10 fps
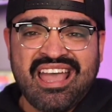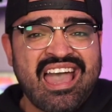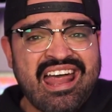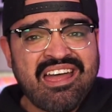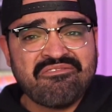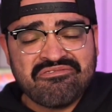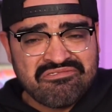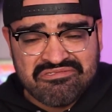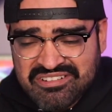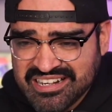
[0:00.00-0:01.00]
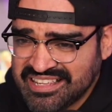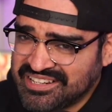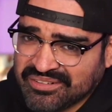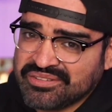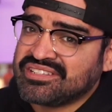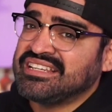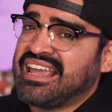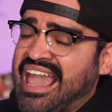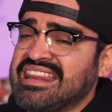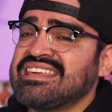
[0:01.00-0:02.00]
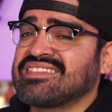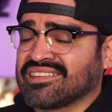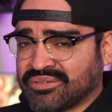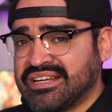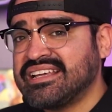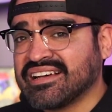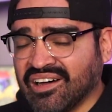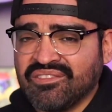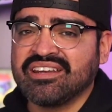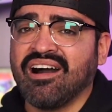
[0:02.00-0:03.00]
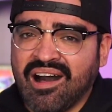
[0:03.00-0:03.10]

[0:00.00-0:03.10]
And I really don't see any three coming